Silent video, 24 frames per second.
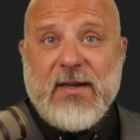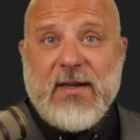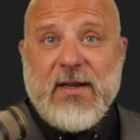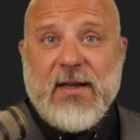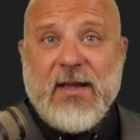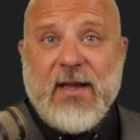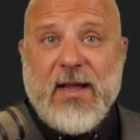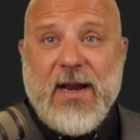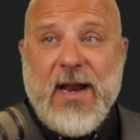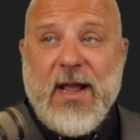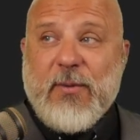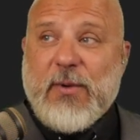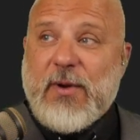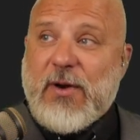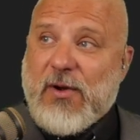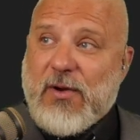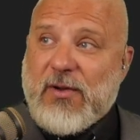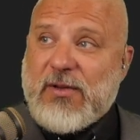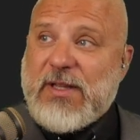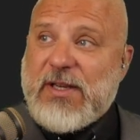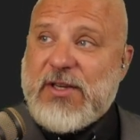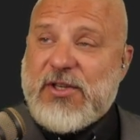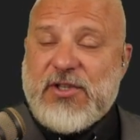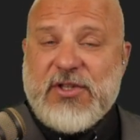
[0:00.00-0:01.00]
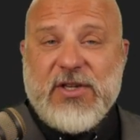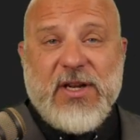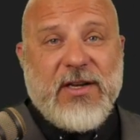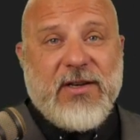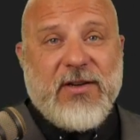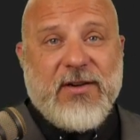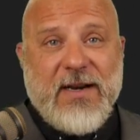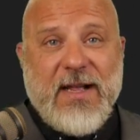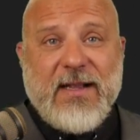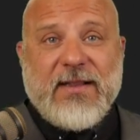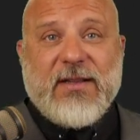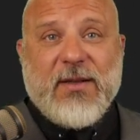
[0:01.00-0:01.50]
And I went, holy shit, you're
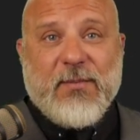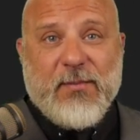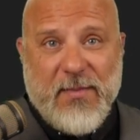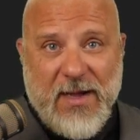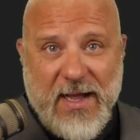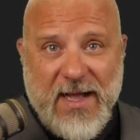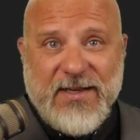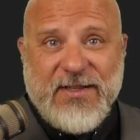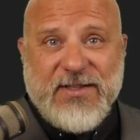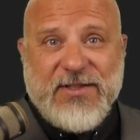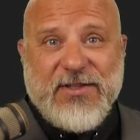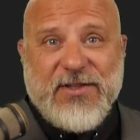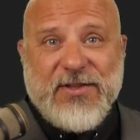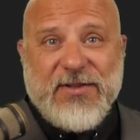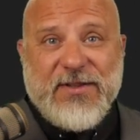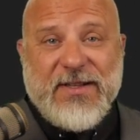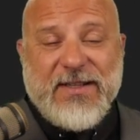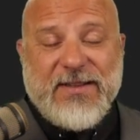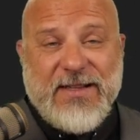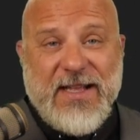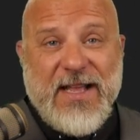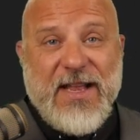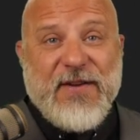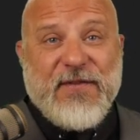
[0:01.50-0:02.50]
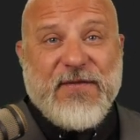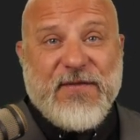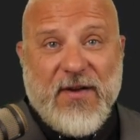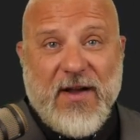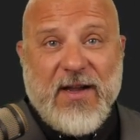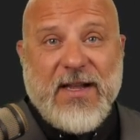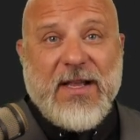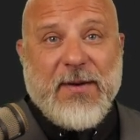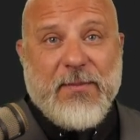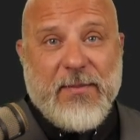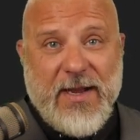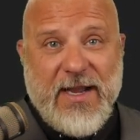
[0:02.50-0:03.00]
not the monster that they
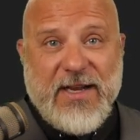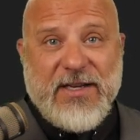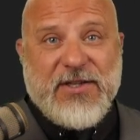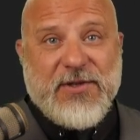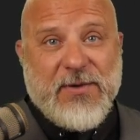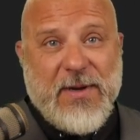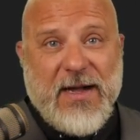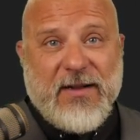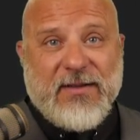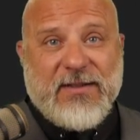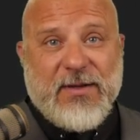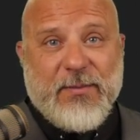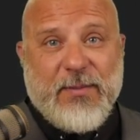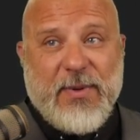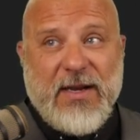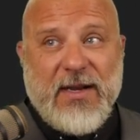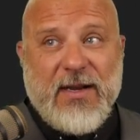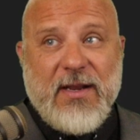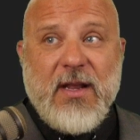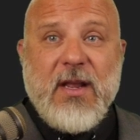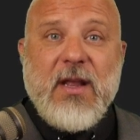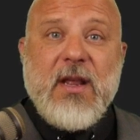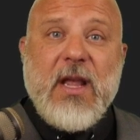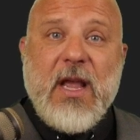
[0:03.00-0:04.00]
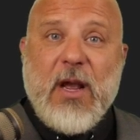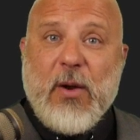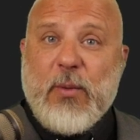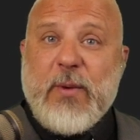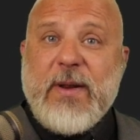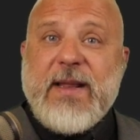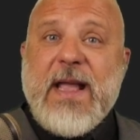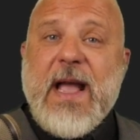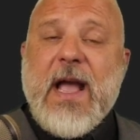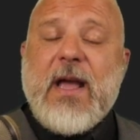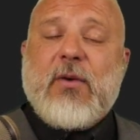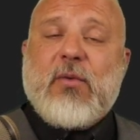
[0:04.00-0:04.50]
fucking made you out to be. And we
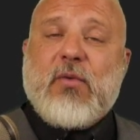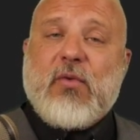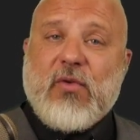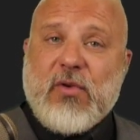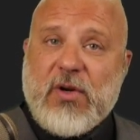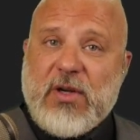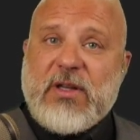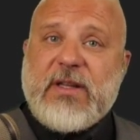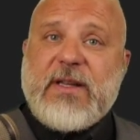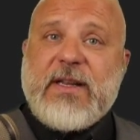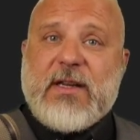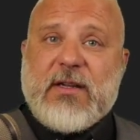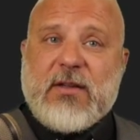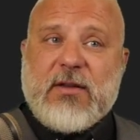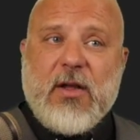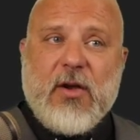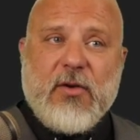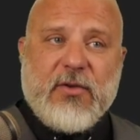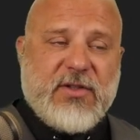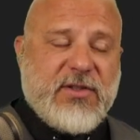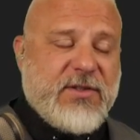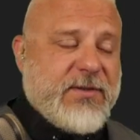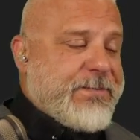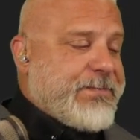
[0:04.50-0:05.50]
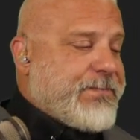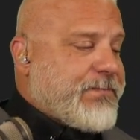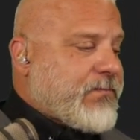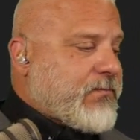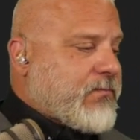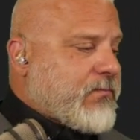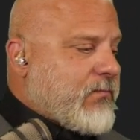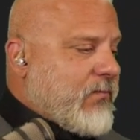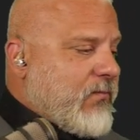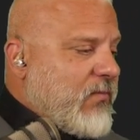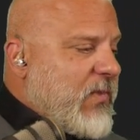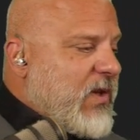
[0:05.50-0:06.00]
got really close.
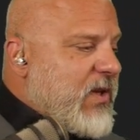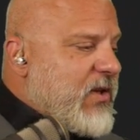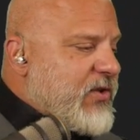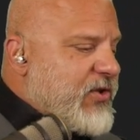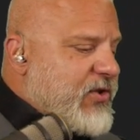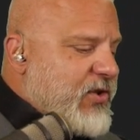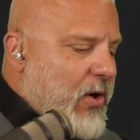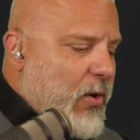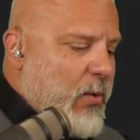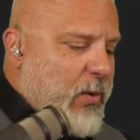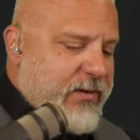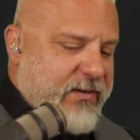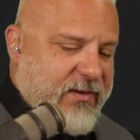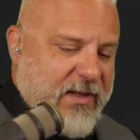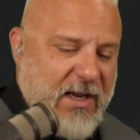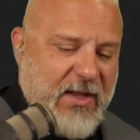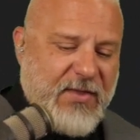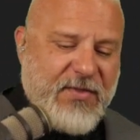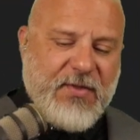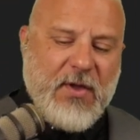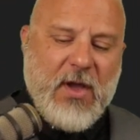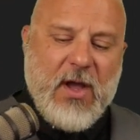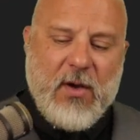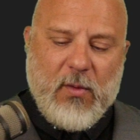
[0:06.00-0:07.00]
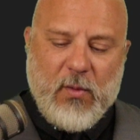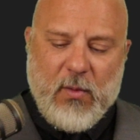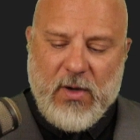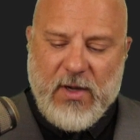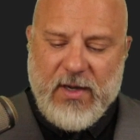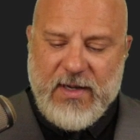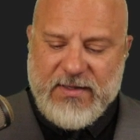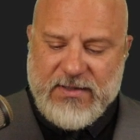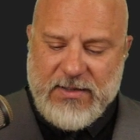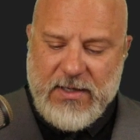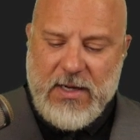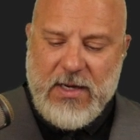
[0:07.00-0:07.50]
So what they thought
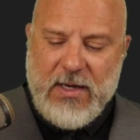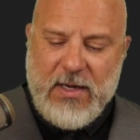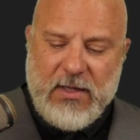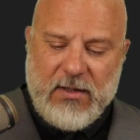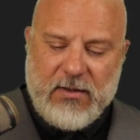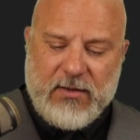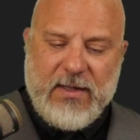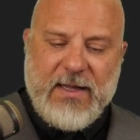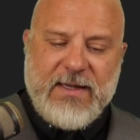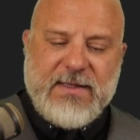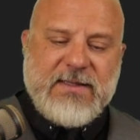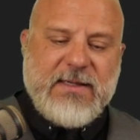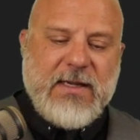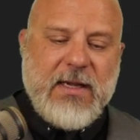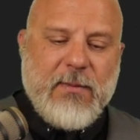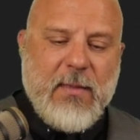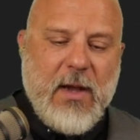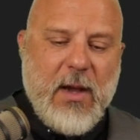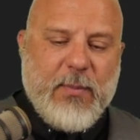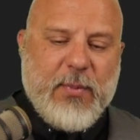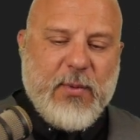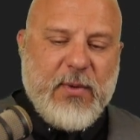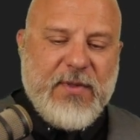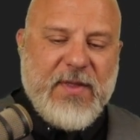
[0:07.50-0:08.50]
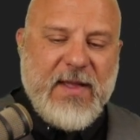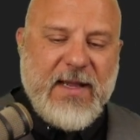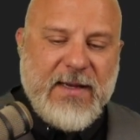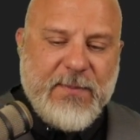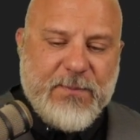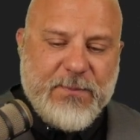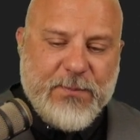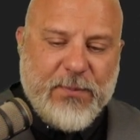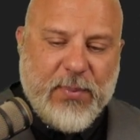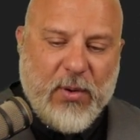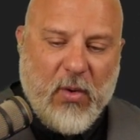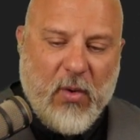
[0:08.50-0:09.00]
was, let's come up with a
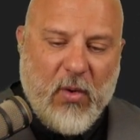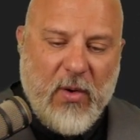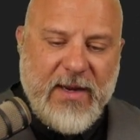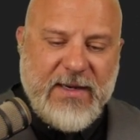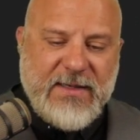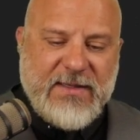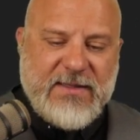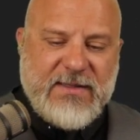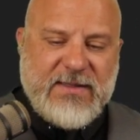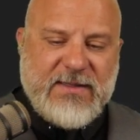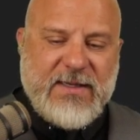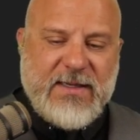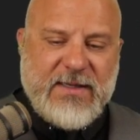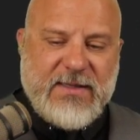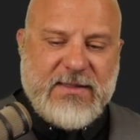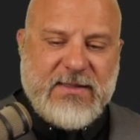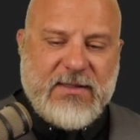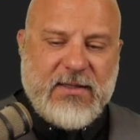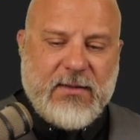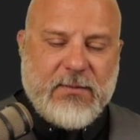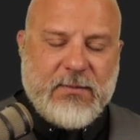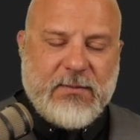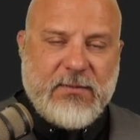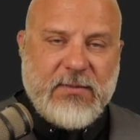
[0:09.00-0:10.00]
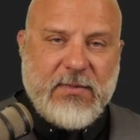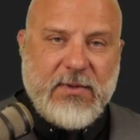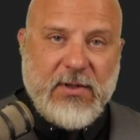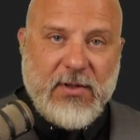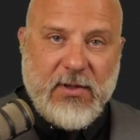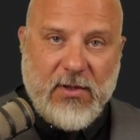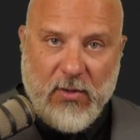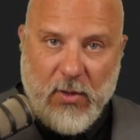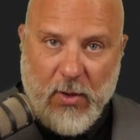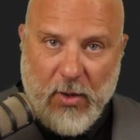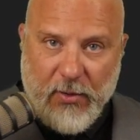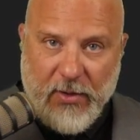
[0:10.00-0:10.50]
point system,
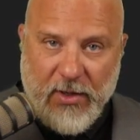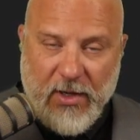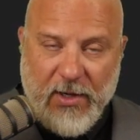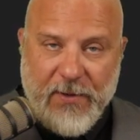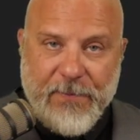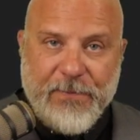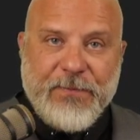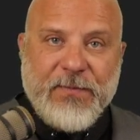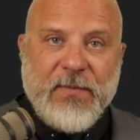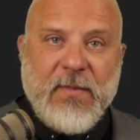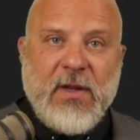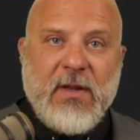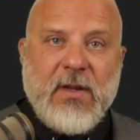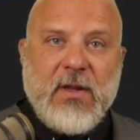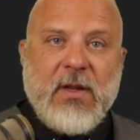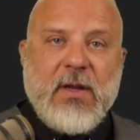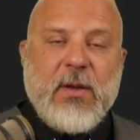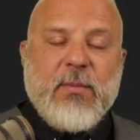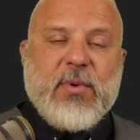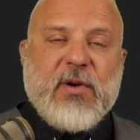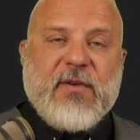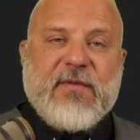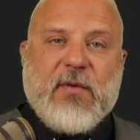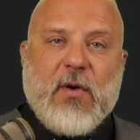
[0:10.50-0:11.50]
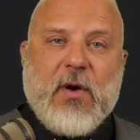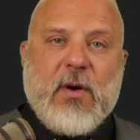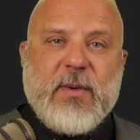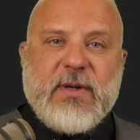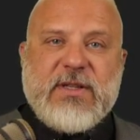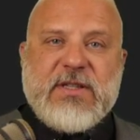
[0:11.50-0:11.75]
quota, performance